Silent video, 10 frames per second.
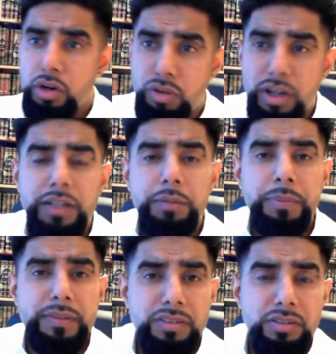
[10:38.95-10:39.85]
right
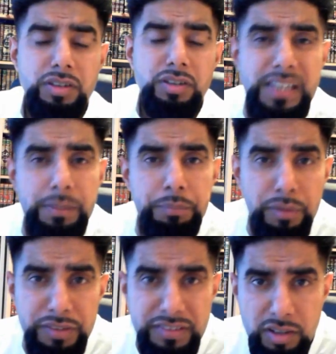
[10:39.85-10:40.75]
up until
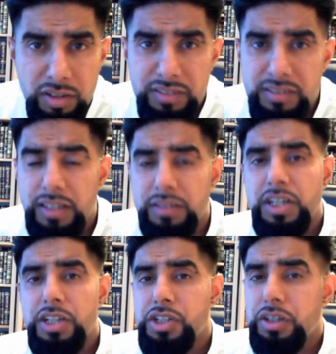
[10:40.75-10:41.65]
contemporary scholars like
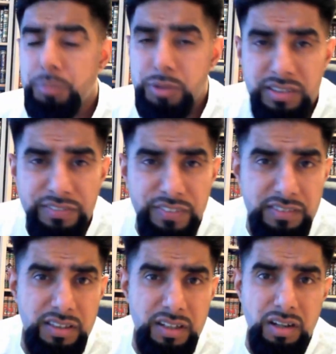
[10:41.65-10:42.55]
Sheikh Mustafa
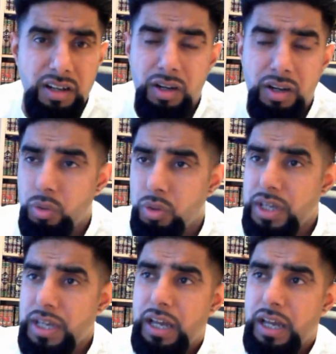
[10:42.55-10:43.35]
Zarqa or